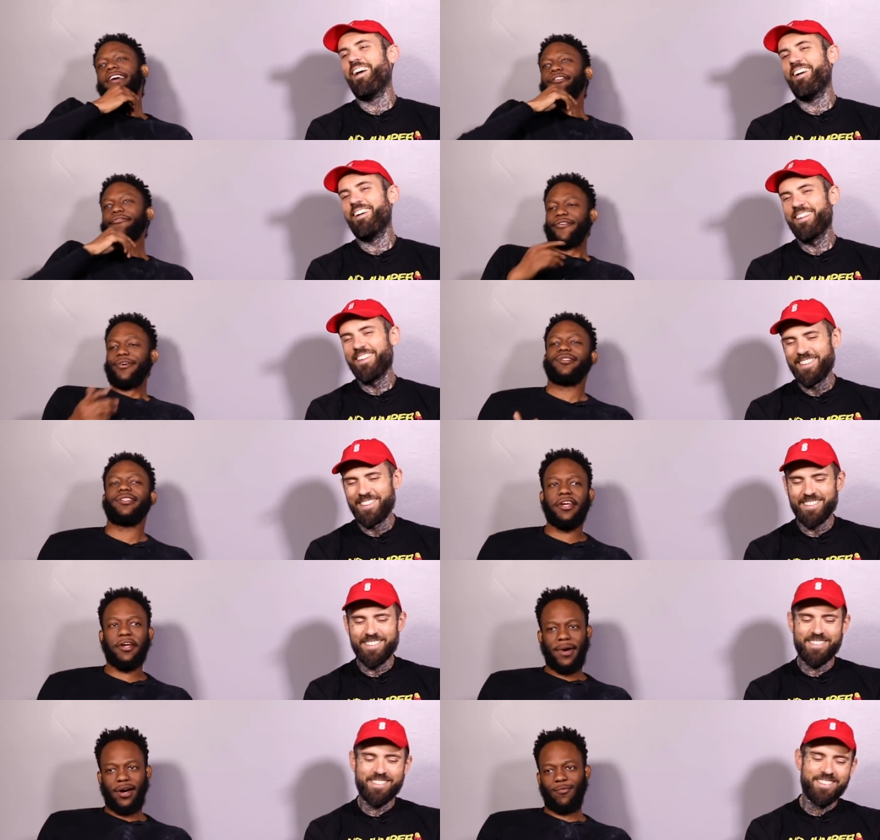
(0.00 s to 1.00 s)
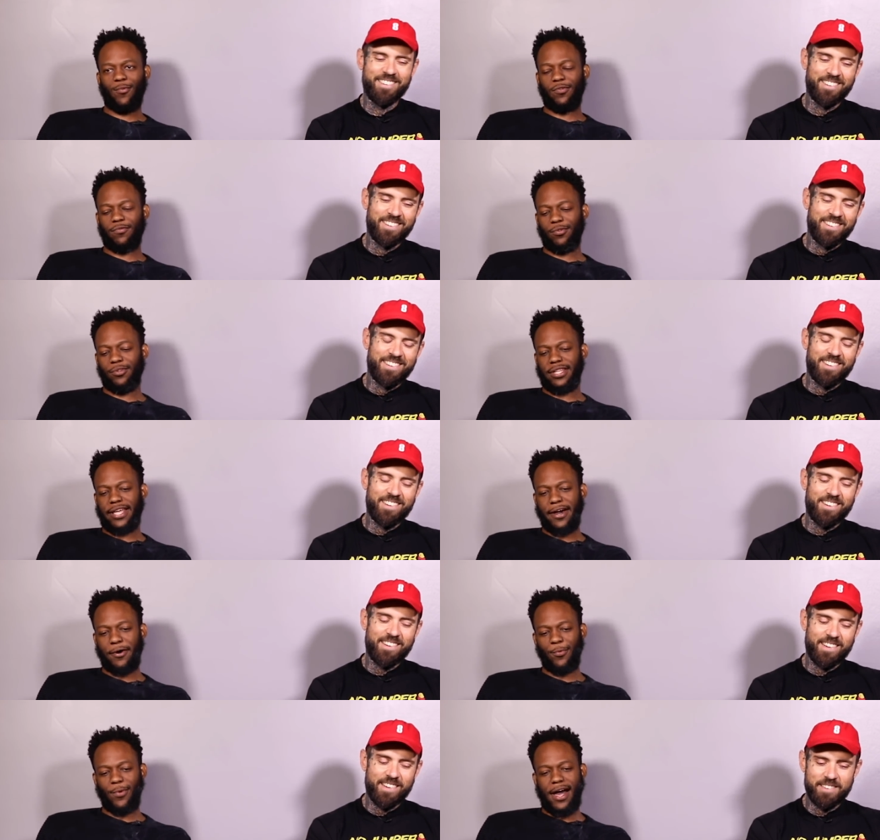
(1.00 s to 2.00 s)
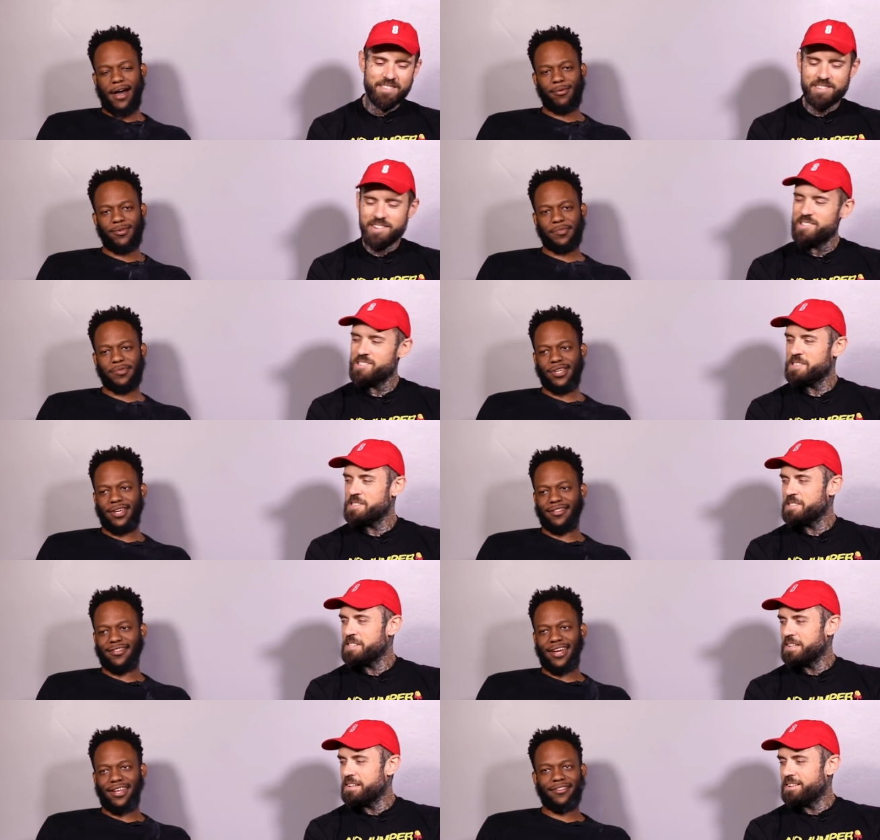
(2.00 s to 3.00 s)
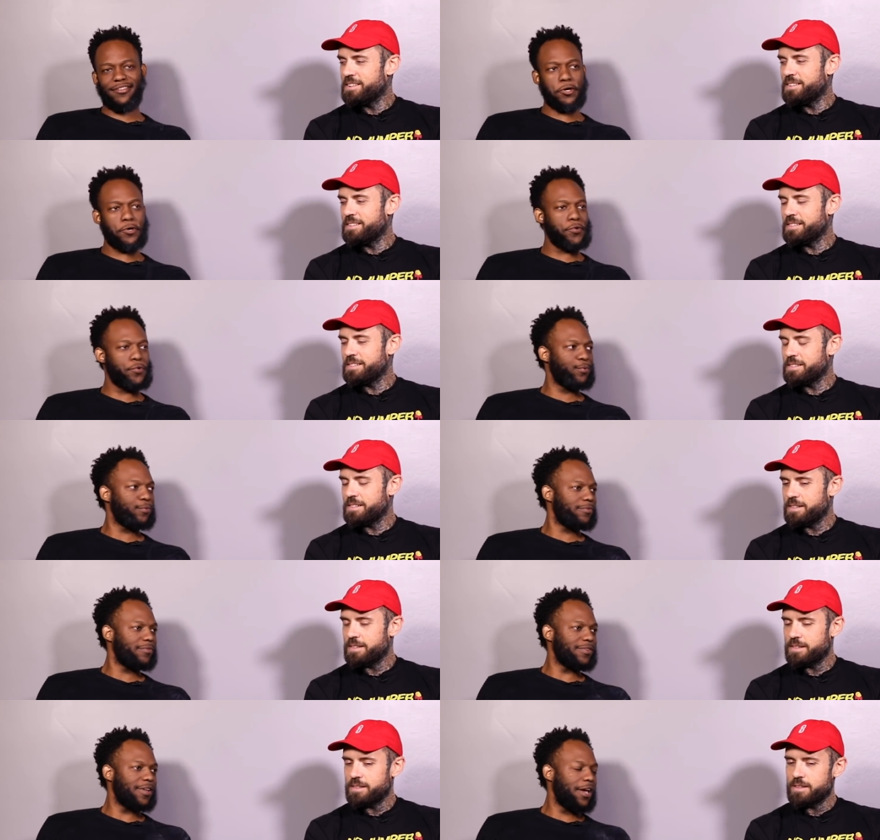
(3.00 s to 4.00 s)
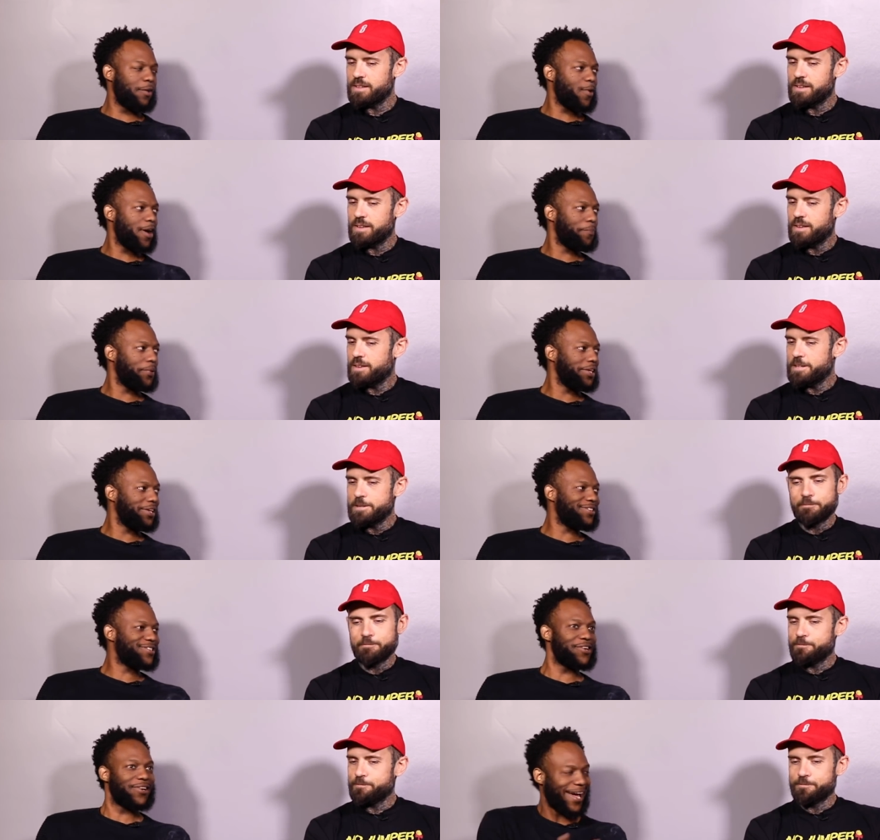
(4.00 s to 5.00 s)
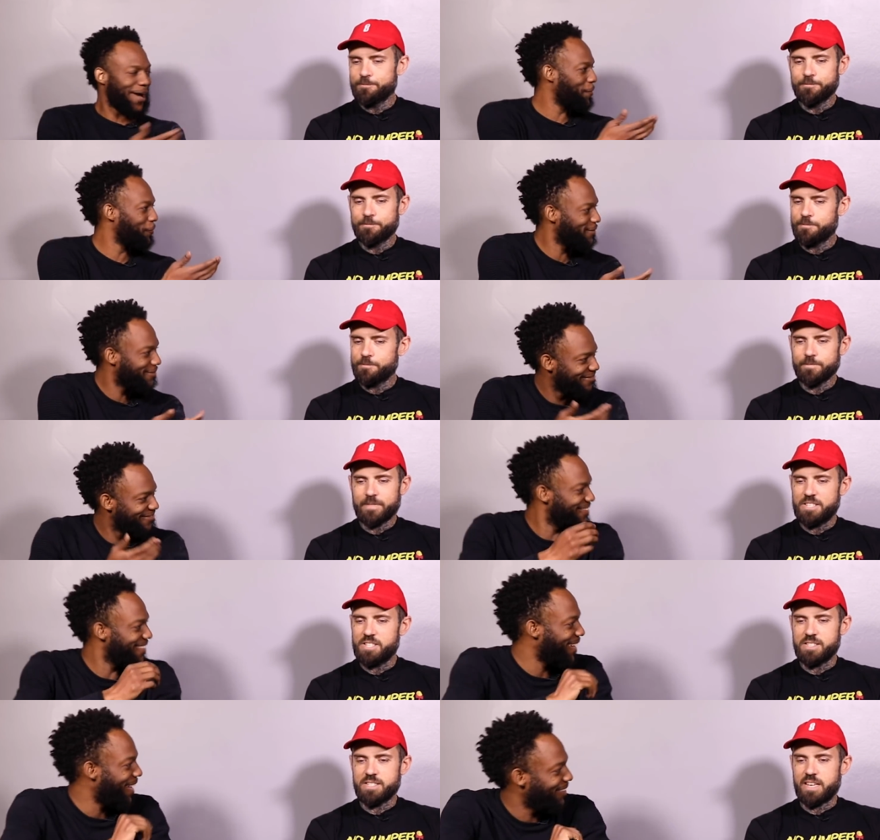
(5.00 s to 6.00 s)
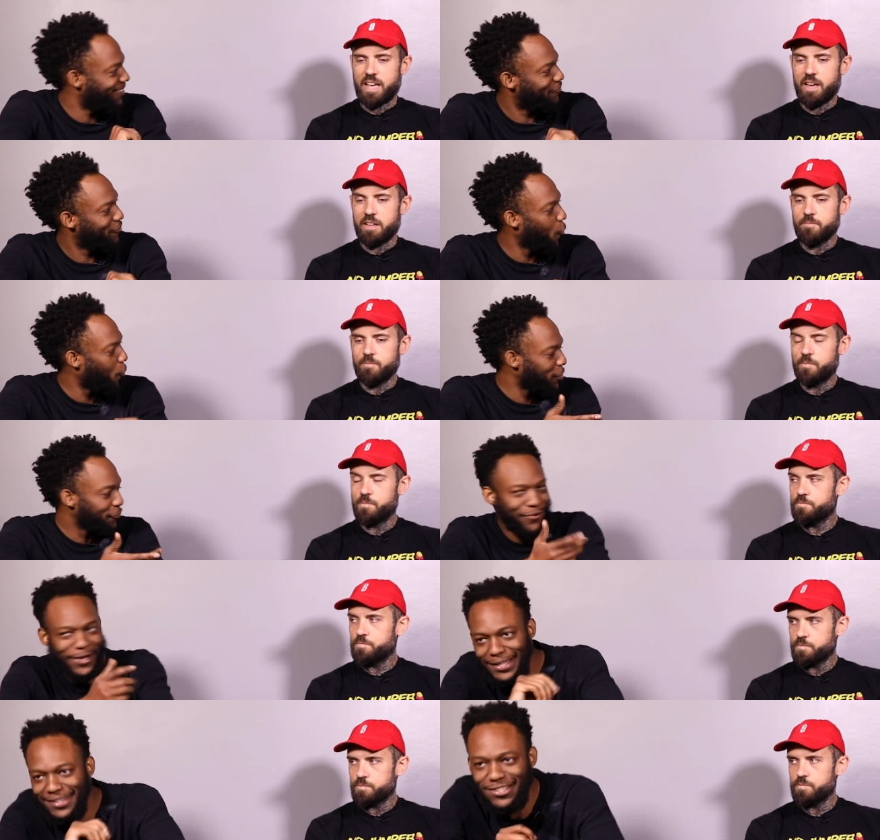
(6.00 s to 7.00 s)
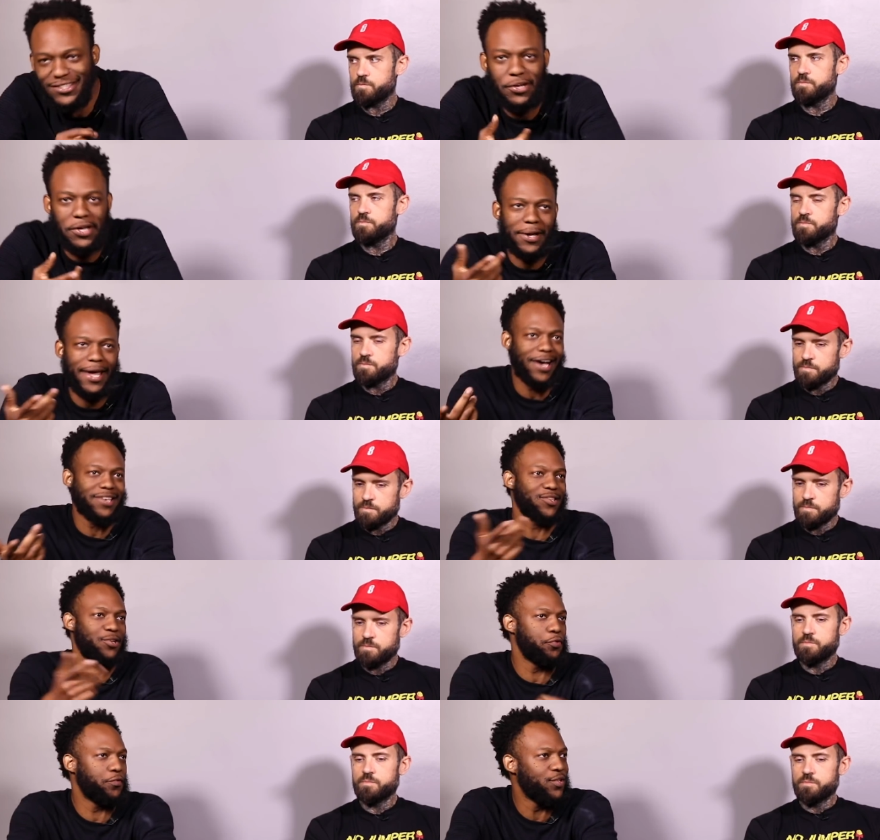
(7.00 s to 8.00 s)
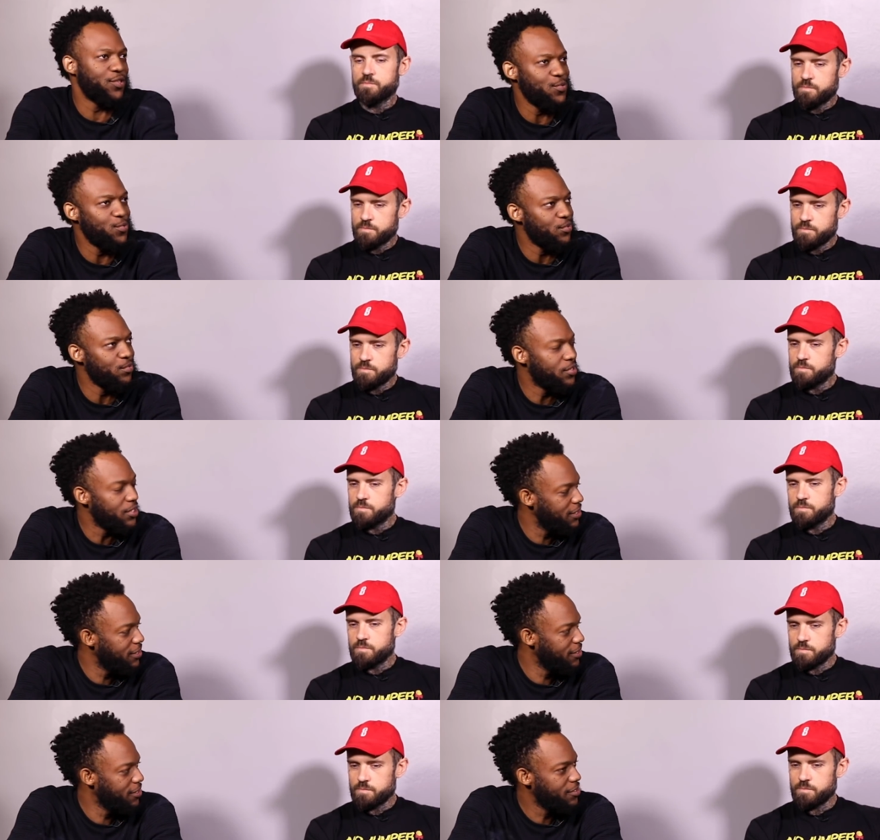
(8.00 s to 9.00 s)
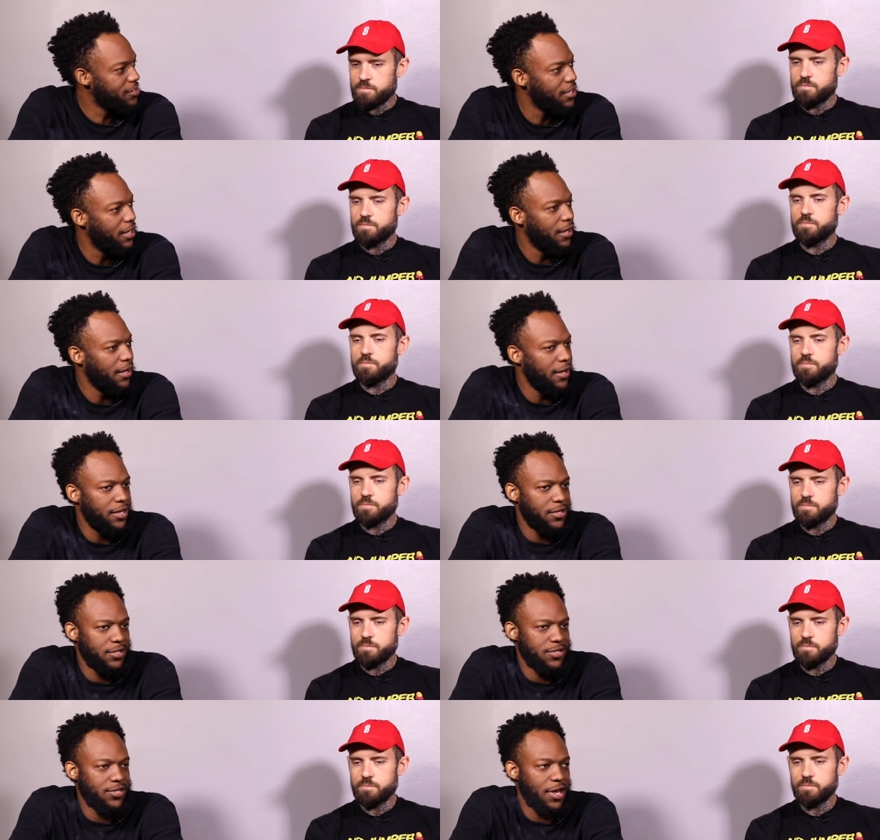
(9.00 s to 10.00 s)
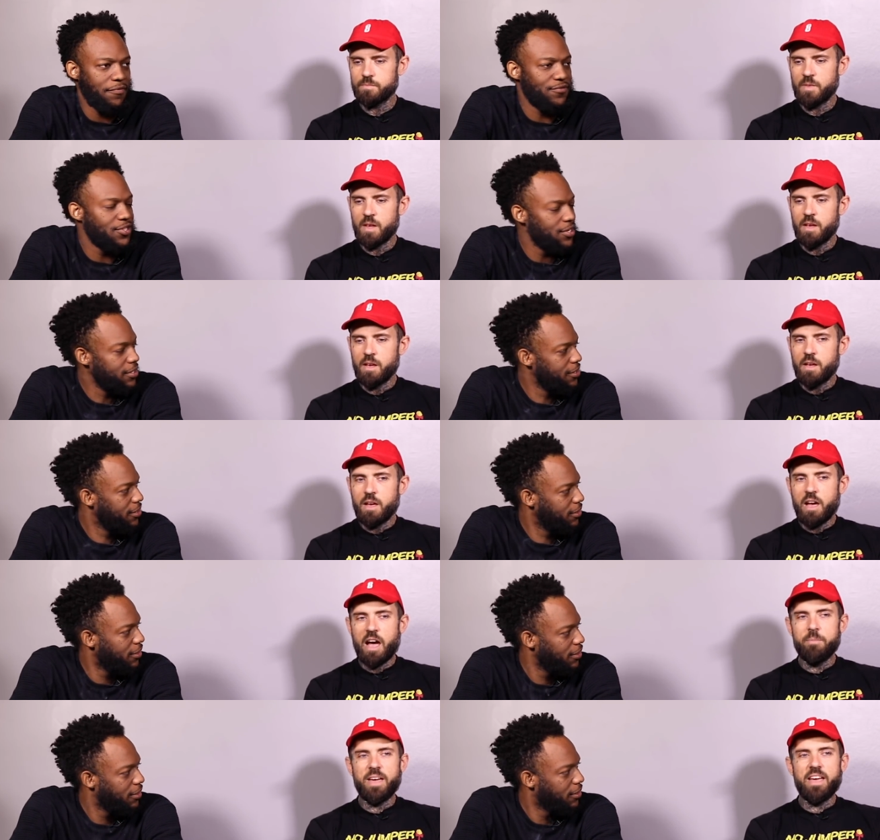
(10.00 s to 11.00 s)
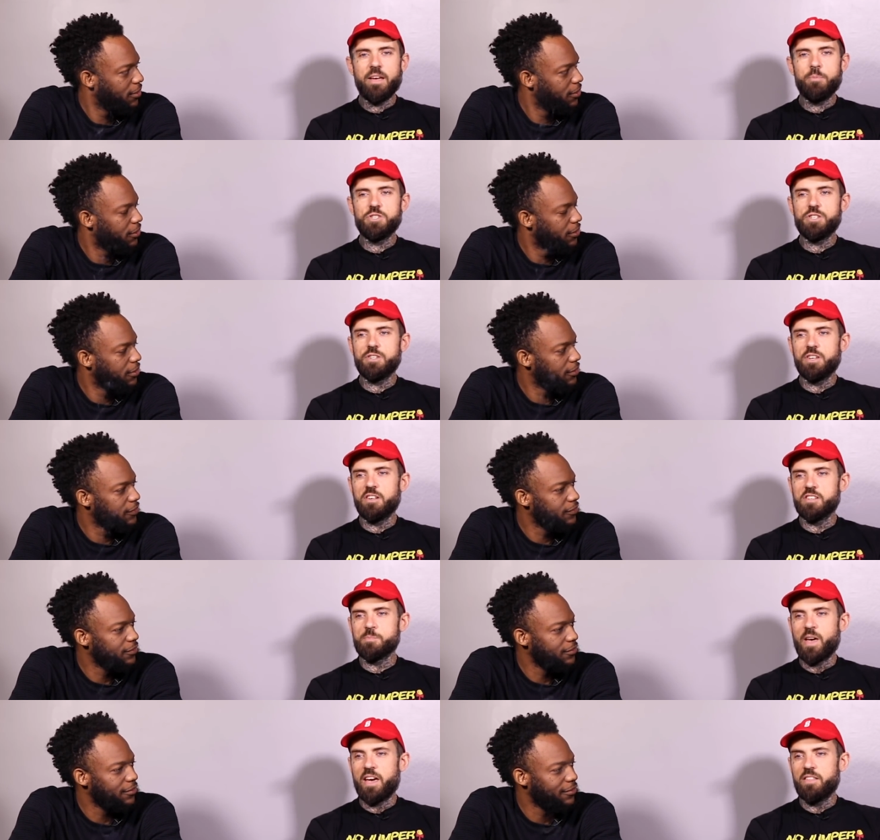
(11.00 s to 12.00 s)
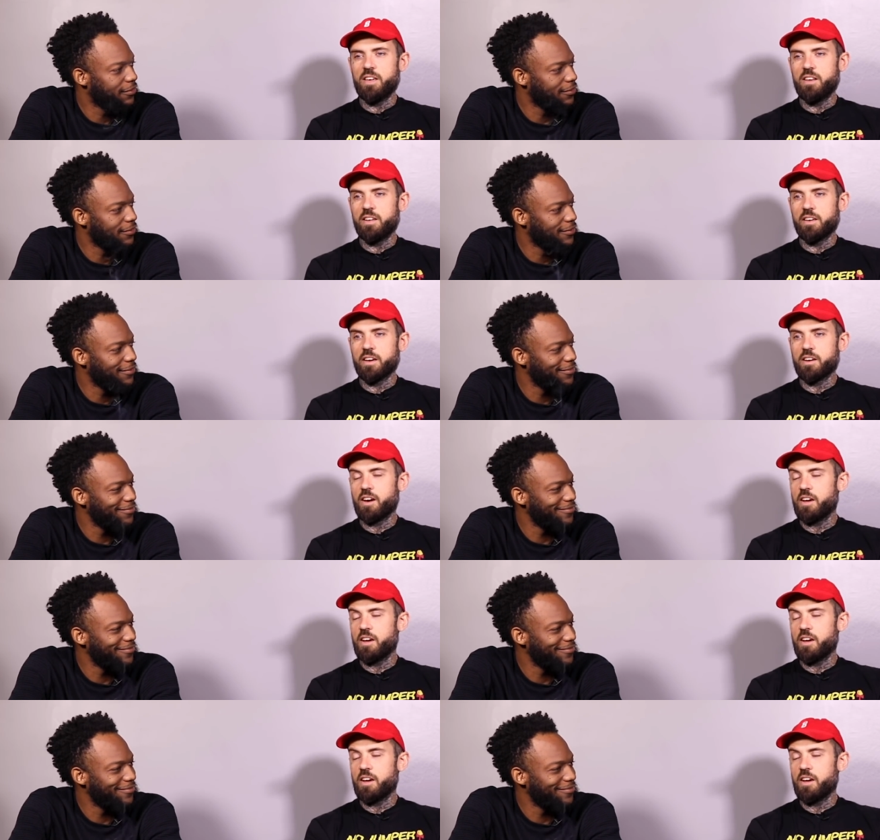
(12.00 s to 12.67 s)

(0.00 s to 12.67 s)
Speaker 1: the first thing about Rolling Loud, I was upset that the whole NYPD took out... That shit's sad. All the fucking... Took out Casanova, 22 G's, Chef G. I bet ABG Neil is mad that he didn't get